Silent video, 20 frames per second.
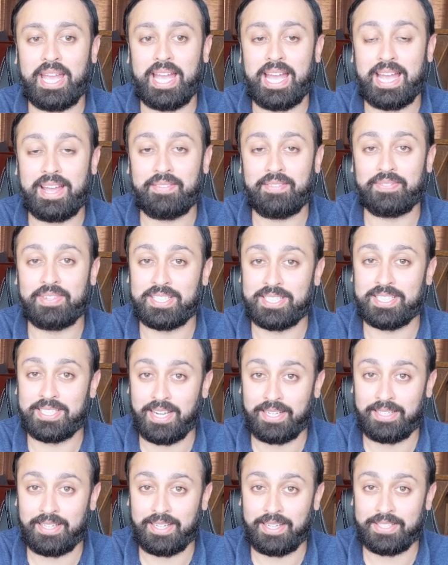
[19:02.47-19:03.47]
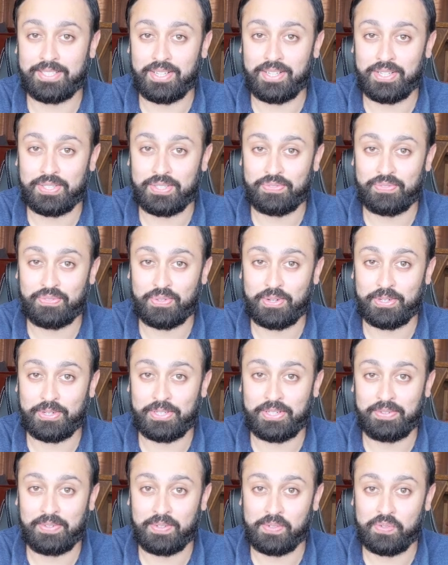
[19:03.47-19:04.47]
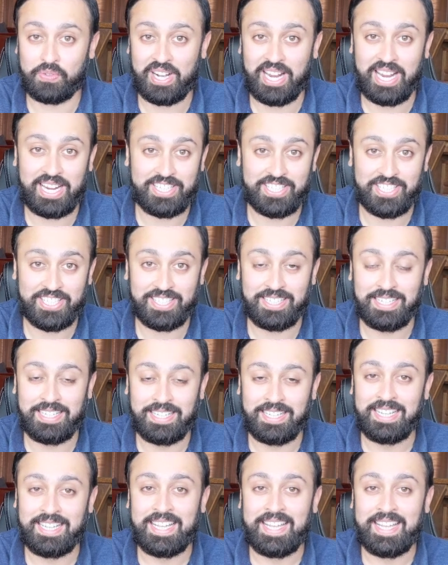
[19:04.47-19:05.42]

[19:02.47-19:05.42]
have the site links also for Triview for Action.